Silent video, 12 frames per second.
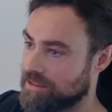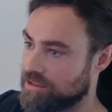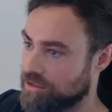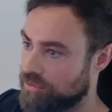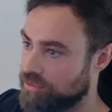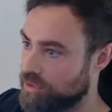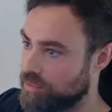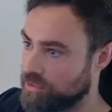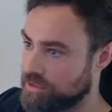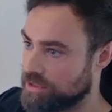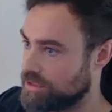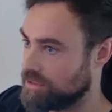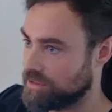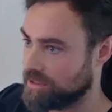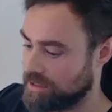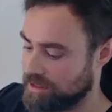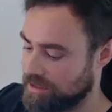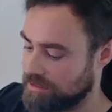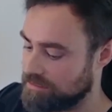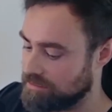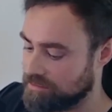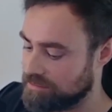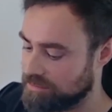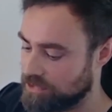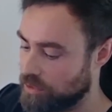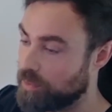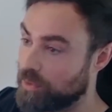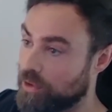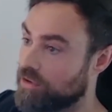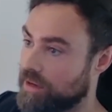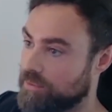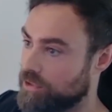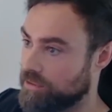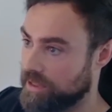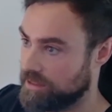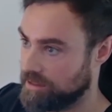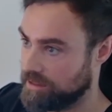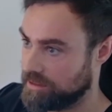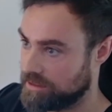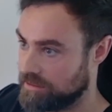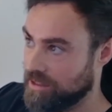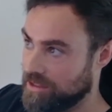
software will just program your ideas.